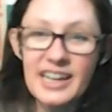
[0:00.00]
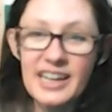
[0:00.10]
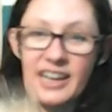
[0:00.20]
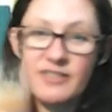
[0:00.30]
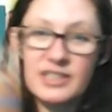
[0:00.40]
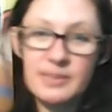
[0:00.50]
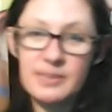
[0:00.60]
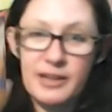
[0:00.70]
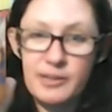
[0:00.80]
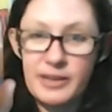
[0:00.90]
I have the
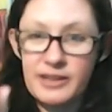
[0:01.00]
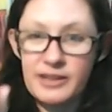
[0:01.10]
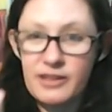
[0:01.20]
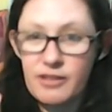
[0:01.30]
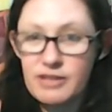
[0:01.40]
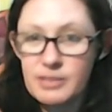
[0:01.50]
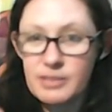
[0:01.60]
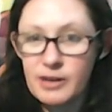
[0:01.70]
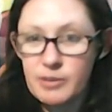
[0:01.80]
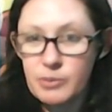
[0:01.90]
Spider Man, three
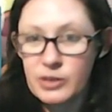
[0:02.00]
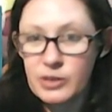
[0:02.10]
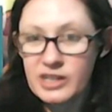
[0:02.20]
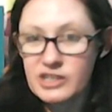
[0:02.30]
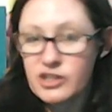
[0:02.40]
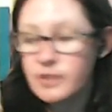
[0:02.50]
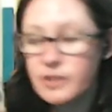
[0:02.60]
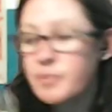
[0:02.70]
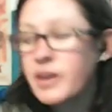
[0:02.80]
Spider Men pointing at each other.